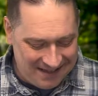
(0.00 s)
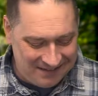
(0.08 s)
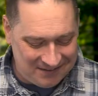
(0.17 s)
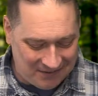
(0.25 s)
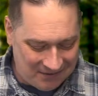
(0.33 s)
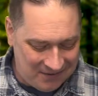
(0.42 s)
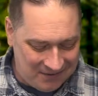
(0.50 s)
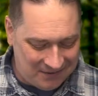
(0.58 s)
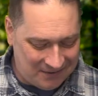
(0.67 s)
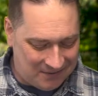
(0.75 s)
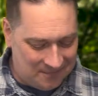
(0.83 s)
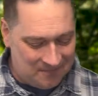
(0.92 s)
so,
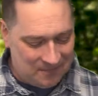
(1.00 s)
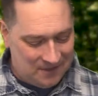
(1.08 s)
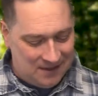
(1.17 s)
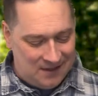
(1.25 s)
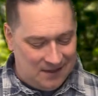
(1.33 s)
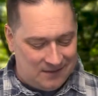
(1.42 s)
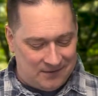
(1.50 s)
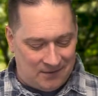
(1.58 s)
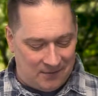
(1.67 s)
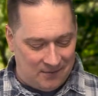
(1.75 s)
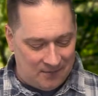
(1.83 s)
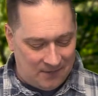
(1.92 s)
so,
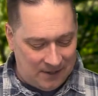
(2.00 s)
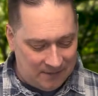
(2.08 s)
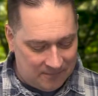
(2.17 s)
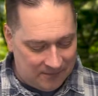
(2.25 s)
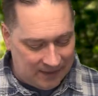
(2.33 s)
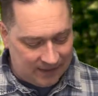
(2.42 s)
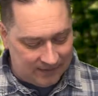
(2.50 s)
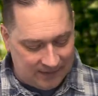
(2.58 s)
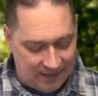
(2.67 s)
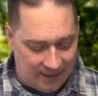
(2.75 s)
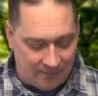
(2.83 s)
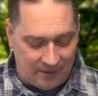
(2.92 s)
so we, we can see
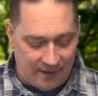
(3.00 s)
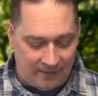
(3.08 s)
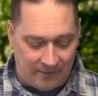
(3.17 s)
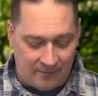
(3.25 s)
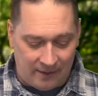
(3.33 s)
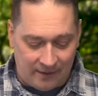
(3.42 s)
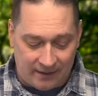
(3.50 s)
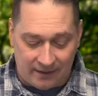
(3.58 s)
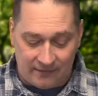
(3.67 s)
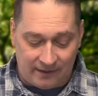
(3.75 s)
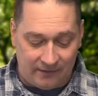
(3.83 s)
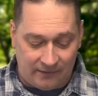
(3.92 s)
that whenever we look at
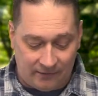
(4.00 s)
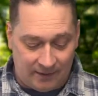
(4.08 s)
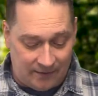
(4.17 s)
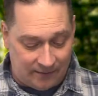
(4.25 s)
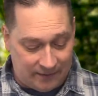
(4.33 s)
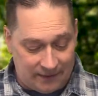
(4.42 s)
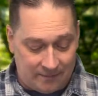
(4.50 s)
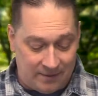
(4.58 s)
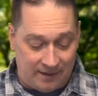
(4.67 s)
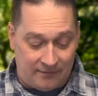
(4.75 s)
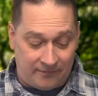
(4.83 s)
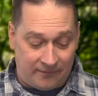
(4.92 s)
Jesus, we don't need to
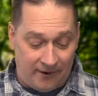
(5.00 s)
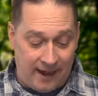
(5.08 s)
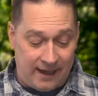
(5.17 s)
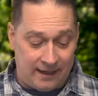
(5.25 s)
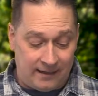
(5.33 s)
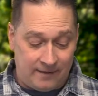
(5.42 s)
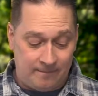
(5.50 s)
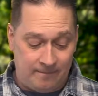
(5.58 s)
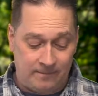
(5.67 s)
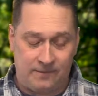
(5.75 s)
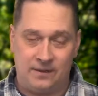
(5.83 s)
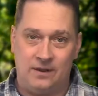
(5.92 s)
be afraid
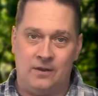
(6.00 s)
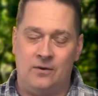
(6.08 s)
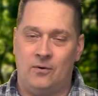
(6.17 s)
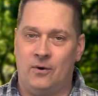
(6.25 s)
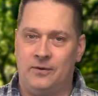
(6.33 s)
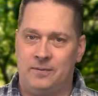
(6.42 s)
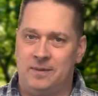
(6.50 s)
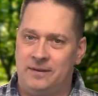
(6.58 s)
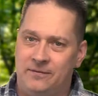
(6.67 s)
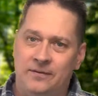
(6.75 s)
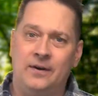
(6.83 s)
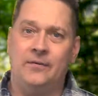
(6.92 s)
or to be
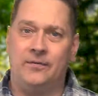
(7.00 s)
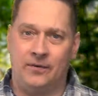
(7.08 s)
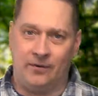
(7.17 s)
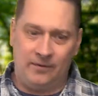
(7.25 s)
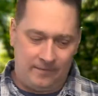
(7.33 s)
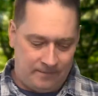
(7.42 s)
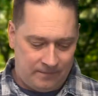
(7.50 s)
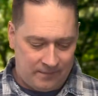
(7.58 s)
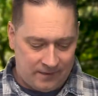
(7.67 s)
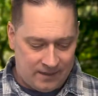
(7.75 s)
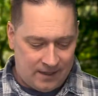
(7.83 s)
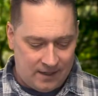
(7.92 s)
fearful
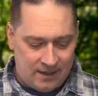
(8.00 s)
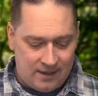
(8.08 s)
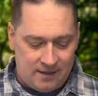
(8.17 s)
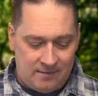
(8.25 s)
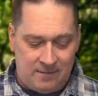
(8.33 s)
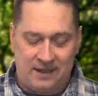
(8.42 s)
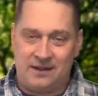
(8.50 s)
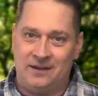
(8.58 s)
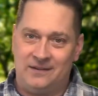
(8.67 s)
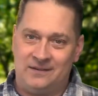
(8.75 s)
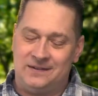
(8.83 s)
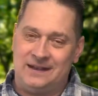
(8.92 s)

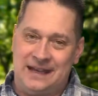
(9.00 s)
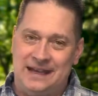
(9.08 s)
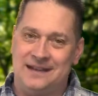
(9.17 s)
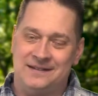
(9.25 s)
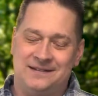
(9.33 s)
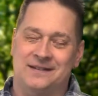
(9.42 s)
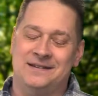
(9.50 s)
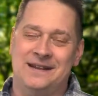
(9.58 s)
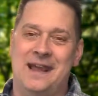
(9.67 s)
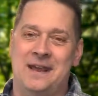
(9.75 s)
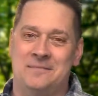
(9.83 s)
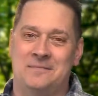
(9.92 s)
because he is the same,